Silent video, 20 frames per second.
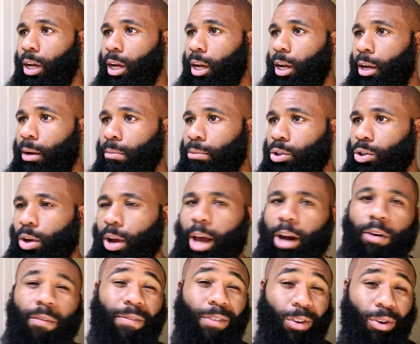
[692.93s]
Um, so
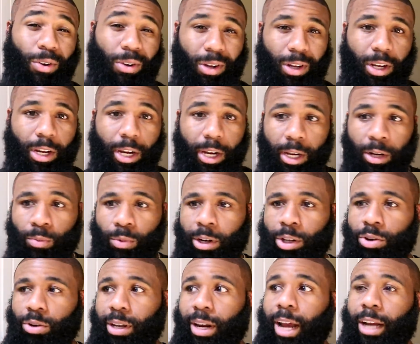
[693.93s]
I don't feel good
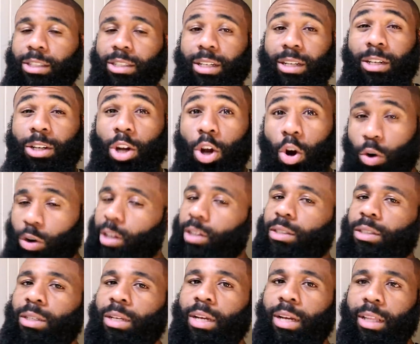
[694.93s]
when you can actually
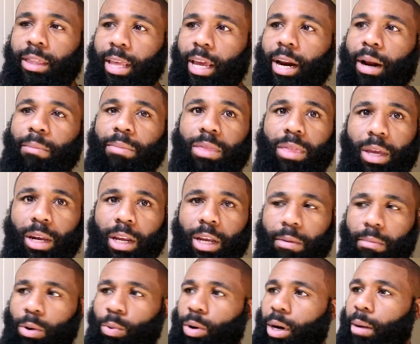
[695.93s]
notice that I'm
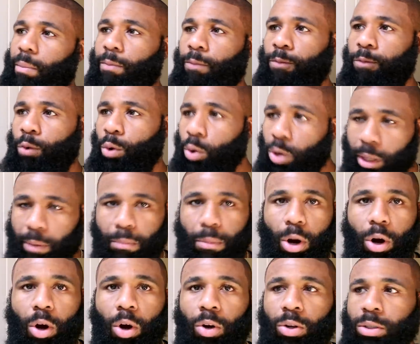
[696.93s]
thinning. But when I'm fully
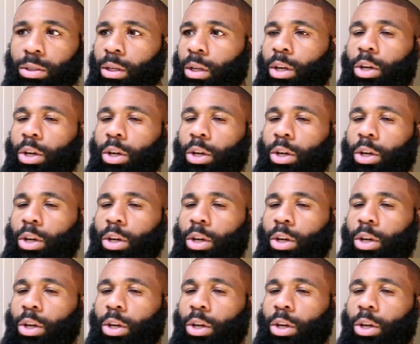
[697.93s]
bald,